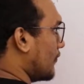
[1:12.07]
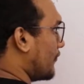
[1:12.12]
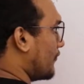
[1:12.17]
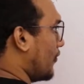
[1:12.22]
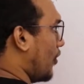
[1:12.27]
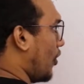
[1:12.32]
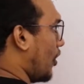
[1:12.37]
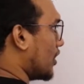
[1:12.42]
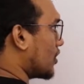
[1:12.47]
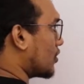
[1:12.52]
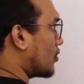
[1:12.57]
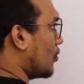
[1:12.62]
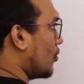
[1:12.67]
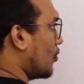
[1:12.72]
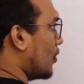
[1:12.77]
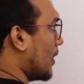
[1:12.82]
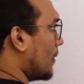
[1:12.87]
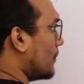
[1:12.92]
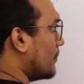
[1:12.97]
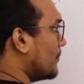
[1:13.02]
4
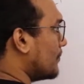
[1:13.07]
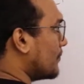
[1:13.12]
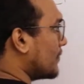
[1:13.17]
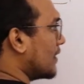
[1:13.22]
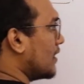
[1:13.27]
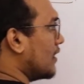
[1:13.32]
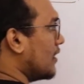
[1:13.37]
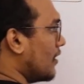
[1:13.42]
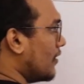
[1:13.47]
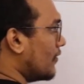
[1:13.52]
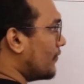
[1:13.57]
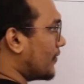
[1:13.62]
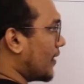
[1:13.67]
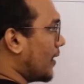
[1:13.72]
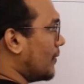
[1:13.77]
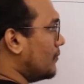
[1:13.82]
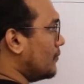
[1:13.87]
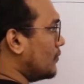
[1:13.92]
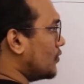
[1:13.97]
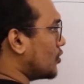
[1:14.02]
coulomb
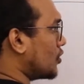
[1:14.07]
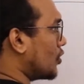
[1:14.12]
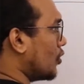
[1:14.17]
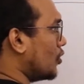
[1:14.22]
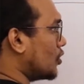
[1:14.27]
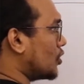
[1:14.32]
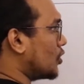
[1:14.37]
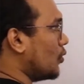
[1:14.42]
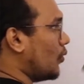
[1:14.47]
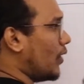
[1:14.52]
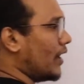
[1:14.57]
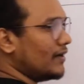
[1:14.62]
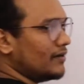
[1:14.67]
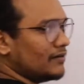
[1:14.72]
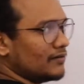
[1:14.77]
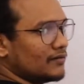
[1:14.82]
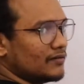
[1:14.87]
from 2 to 1,